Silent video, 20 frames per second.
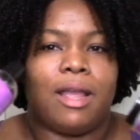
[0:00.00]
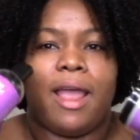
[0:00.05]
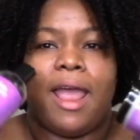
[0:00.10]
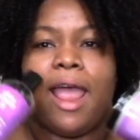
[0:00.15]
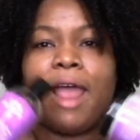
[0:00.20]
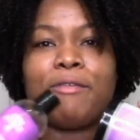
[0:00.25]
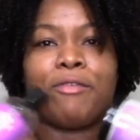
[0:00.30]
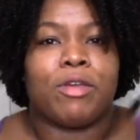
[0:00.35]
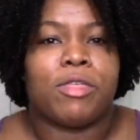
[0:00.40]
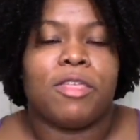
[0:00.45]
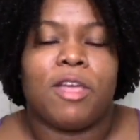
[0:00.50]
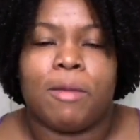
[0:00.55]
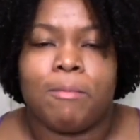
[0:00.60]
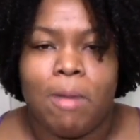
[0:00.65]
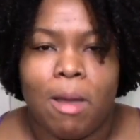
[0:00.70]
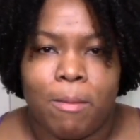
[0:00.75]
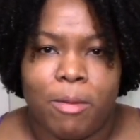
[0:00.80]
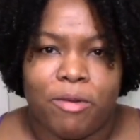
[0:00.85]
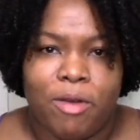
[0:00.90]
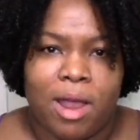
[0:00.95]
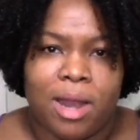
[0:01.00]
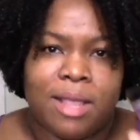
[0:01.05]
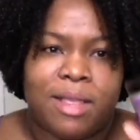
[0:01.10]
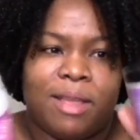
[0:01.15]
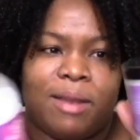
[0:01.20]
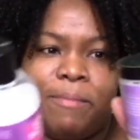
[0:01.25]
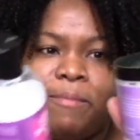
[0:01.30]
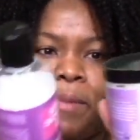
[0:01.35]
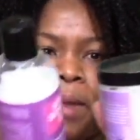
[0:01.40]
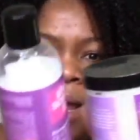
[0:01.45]
everything pomegranate
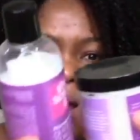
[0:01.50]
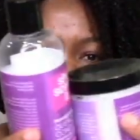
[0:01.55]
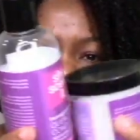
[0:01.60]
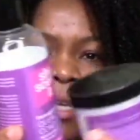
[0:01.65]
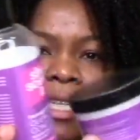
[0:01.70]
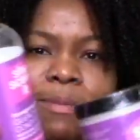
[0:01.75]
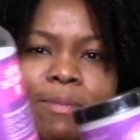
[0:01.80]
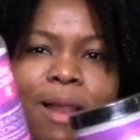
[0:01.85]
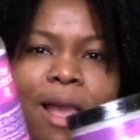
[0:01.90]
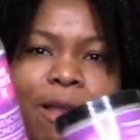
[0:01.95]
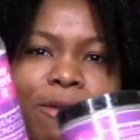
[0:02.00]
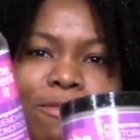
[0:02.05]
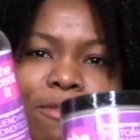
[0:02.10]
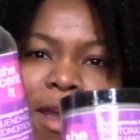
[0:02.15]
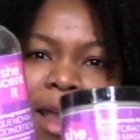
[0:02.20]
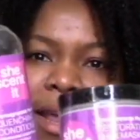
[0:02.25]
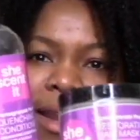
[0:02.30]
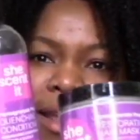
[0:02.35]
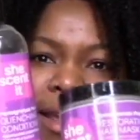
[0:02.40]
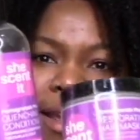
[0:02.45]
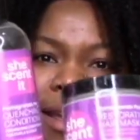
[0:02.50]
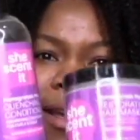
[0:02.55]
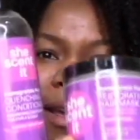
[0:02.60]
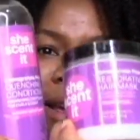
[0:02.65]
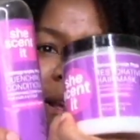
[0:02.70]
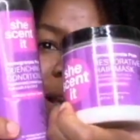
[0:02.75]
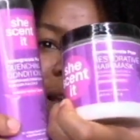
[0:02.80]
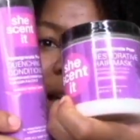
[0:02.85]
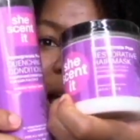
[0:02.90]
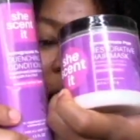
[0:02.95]
and pear this Black
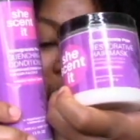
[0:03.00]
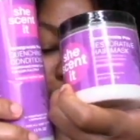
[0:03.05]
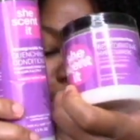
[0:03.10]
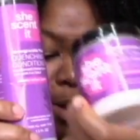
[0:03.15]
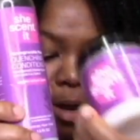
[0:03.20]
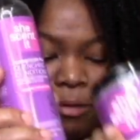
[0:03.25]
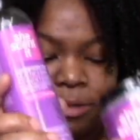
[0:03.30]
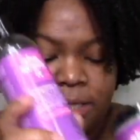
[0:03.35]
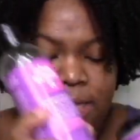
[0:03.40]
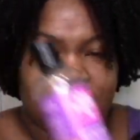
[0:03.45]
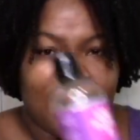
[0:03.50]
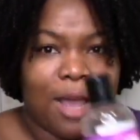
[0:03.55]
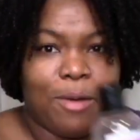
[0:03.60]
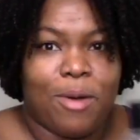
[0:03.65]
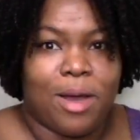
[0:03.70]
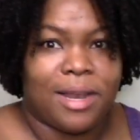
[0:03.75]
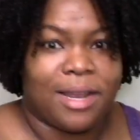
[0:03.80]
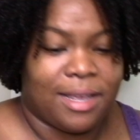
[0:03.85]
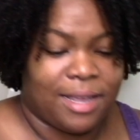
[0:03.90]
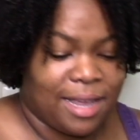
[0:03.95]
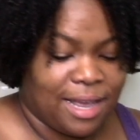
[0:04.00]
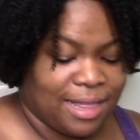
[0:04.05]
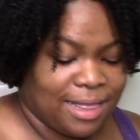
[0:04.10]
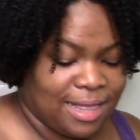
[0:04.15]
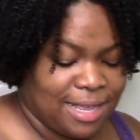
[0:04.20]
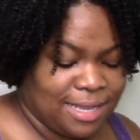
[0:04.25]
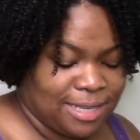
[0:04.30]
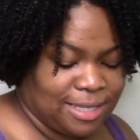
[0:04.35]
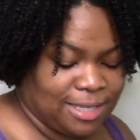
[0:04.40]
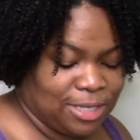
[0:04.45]
Friday. I would have said I want to get
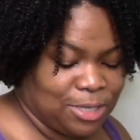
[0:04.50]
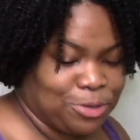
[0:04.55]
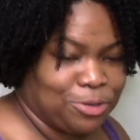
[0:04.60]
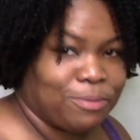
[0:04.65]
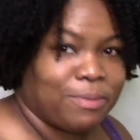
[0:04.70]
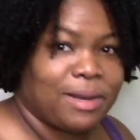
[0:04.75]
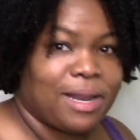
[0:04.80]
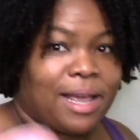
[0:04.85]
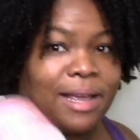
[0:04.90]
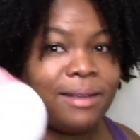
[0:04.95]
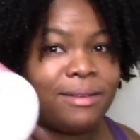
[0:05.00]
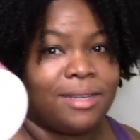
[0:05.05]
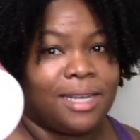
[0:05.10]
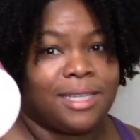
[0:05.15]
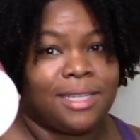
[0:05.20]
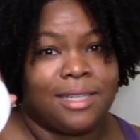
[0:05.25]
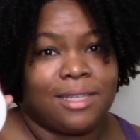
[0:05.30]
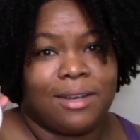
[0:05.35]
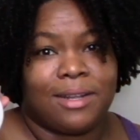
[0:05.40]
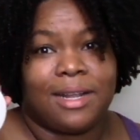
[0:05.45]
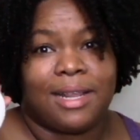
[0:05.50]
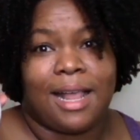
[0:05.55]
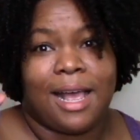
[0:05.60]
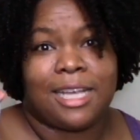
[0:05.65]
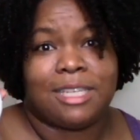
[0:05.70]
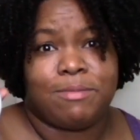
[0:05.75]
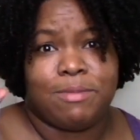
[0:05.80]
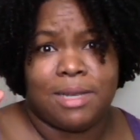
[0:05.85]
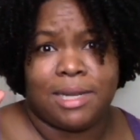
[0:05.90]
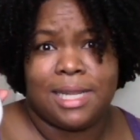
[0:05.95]
this too, but I this is going to
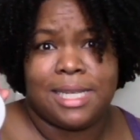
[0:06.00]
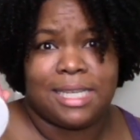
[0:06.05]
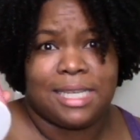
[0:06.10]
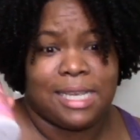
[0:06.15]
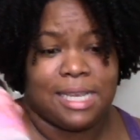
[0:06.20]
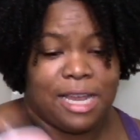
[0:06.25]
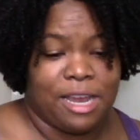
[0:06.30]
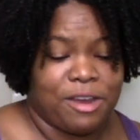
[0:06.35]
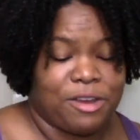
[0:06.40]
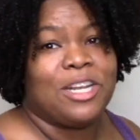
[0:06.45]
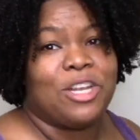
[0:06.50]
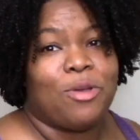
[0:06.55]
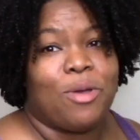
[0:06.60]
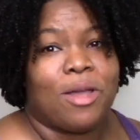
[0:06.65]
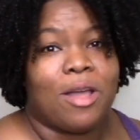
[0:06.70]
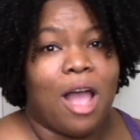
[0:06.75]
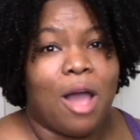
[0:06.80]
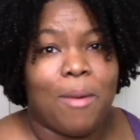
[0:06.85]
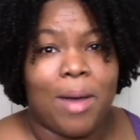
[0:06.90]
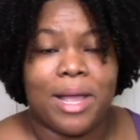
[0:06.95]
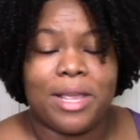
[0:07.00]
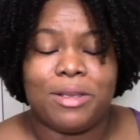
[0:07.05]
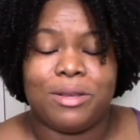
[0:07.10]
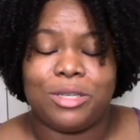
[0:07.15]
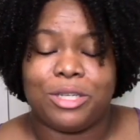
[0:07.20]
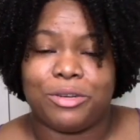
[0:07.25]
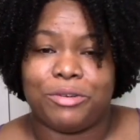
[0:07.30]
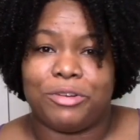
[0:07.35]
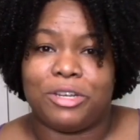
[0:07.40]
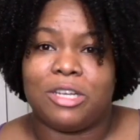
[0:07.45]
last me at least a year. Knowing how I
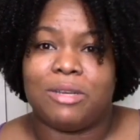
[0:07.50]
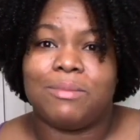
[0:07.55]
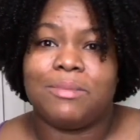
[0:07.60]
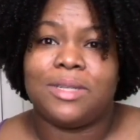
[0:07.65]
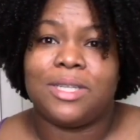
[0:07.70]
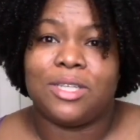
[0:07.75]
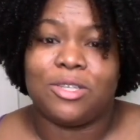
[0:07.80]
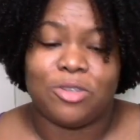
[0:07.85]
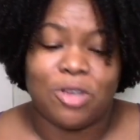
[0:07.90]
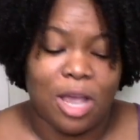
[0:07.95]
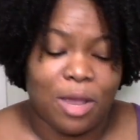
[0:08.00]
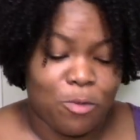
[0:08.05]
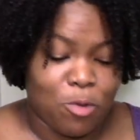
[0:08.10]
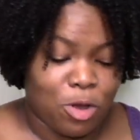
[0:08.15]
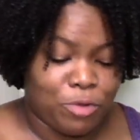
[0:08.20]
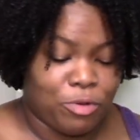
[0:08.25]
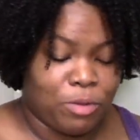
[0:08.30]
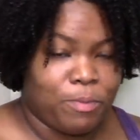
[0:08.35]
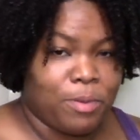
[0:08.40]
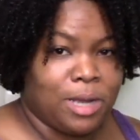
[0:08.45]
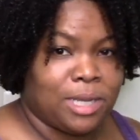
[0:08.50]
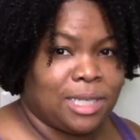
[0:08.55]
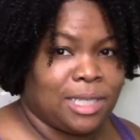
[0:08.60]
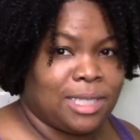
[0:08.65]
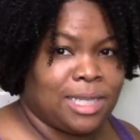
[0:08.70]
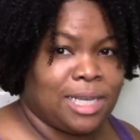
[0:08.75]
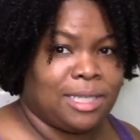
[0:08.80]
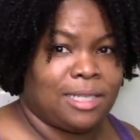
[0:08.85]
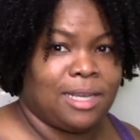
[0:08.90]
use creams, so I won't repurchase this